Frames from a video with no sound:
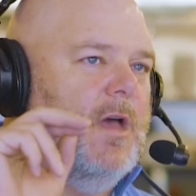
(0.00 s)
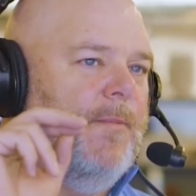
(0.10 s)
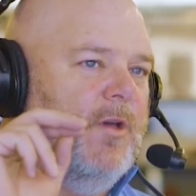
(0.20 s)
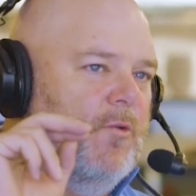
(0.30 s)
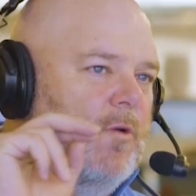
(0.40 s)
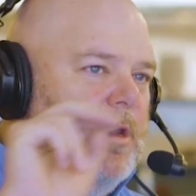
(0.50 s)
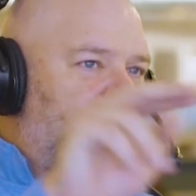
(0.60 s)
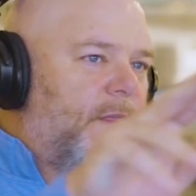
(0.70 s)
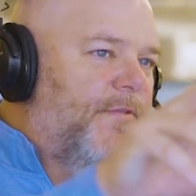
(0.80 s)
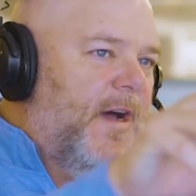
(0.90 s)
I'm gonna run
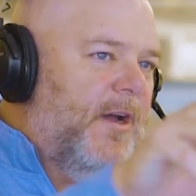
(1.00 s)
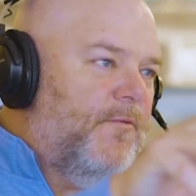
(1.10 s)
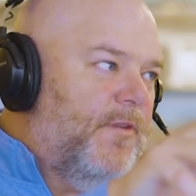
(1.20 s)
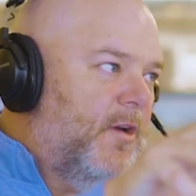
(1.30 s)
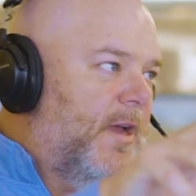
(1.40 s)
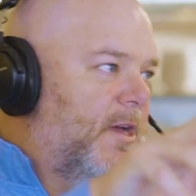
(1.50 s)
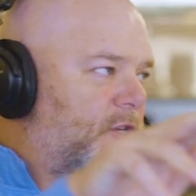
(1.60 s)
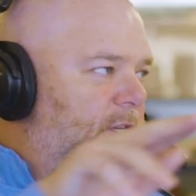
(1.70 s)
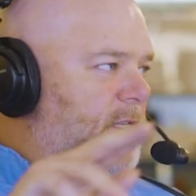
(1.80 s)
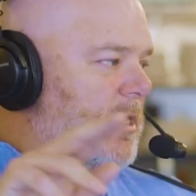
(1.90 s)
into the fire and figure it out.
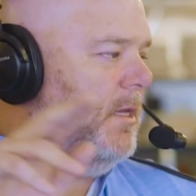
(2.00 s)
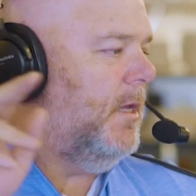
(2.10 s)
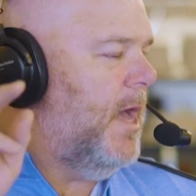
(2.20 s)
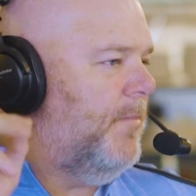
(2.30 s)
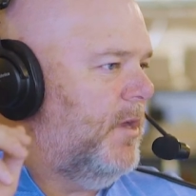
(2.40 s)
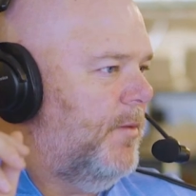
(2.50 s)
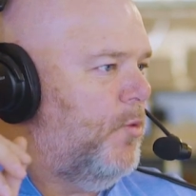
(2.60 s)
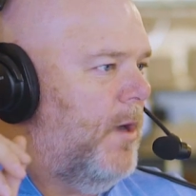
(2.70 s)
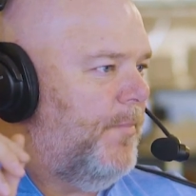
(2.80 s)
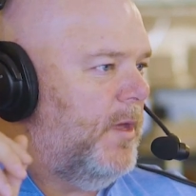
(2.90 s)
She's the I'm gonna
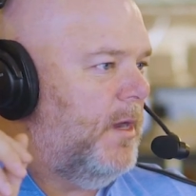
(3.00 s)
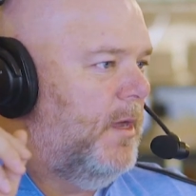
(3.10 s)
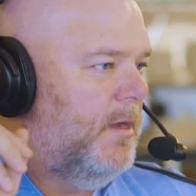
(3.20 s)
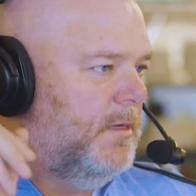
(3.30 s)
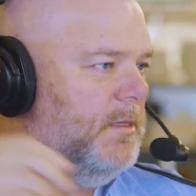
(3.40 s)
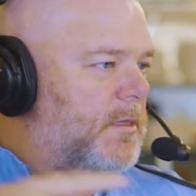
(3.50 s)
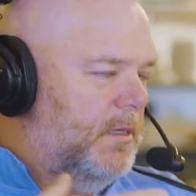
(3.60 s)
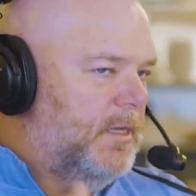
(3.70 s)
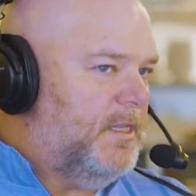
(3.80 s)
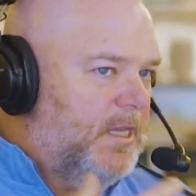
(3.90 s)
prep it. Correct.
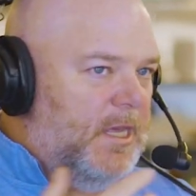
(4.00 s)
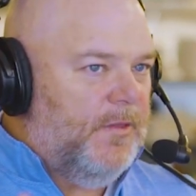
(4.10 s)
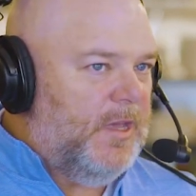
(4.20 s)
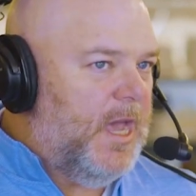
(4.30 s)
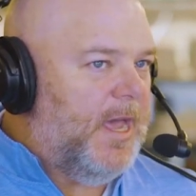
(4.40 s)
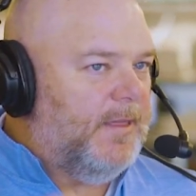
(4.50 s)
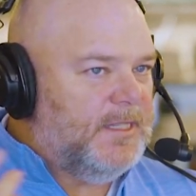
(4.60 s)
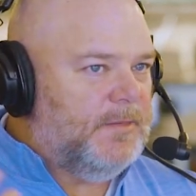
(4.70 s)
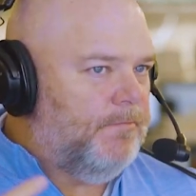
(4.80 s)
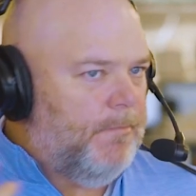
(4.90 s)
That's the yin and the yang.
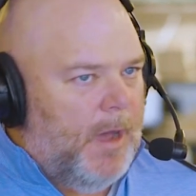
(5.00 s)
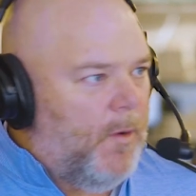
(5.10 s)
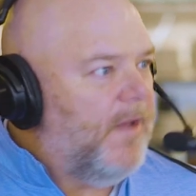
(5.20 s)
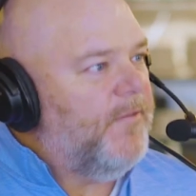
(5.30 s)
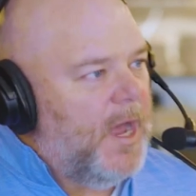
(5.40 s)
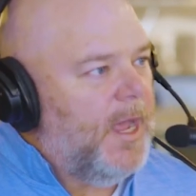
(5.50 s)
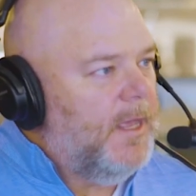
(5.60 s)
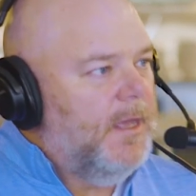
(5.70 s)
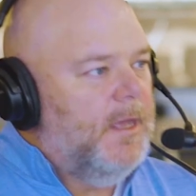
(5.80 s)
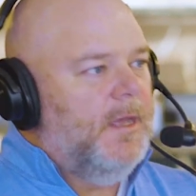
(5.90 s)
That's my wife and I.
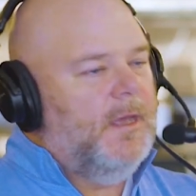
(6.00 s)
Yeah.